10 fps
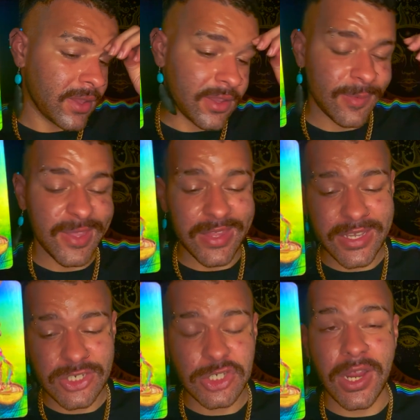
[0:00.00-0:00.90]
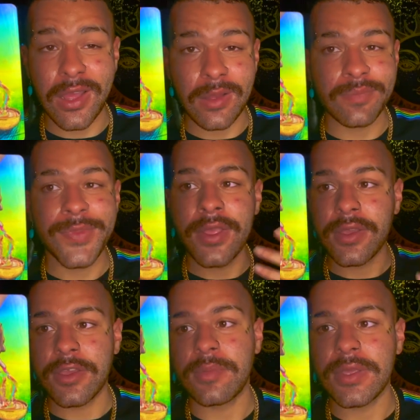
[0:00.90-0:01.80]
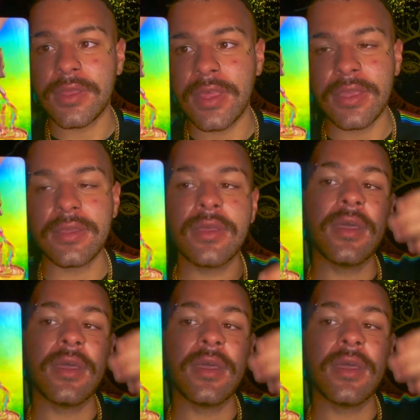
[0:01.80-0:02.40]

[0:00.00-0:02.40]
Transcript: It could be like a job, could be like